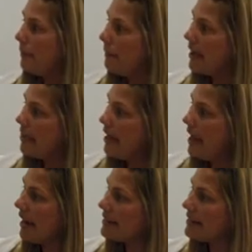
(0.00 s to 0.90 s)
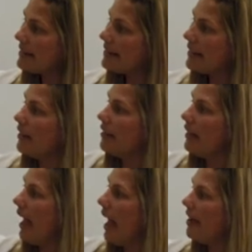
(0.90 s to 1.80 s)
But then I still
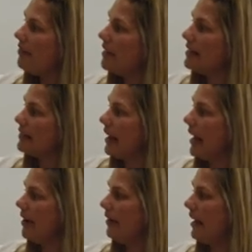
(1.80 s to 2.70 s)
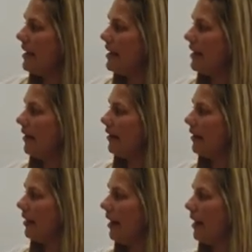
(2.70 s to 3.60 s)
have this guy right here,
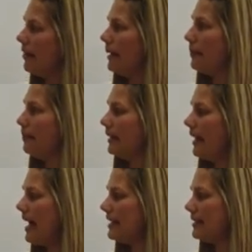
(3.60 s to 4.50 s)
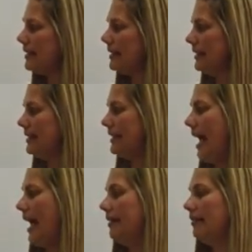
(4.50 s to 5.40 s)
the plus 10.
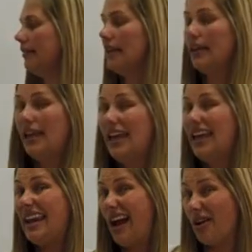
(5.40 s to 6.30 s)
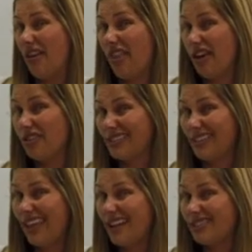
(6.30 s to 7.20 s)
Now, are those
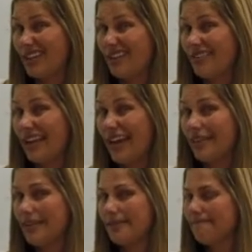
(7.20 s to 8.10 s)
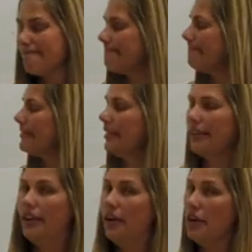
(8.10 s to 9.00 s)
allowed to go together?
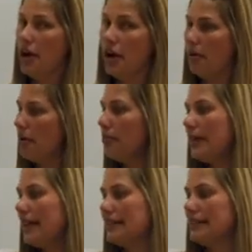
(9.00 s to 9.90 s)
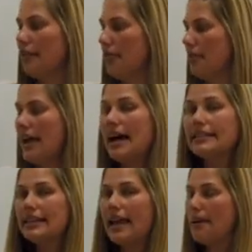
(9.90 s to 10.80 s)
No, because the 3
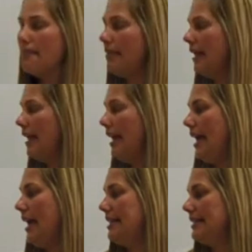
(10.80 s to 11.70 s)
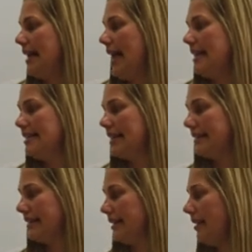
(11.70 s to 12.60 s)
has an m and the 10
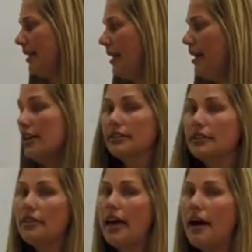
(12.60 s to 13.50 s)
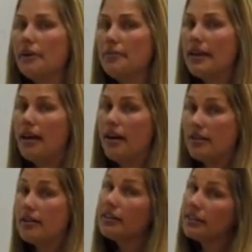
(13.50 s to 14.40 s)
doesn't. So that would be
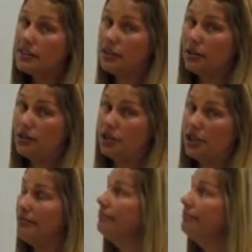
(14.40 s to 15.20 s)
our solution.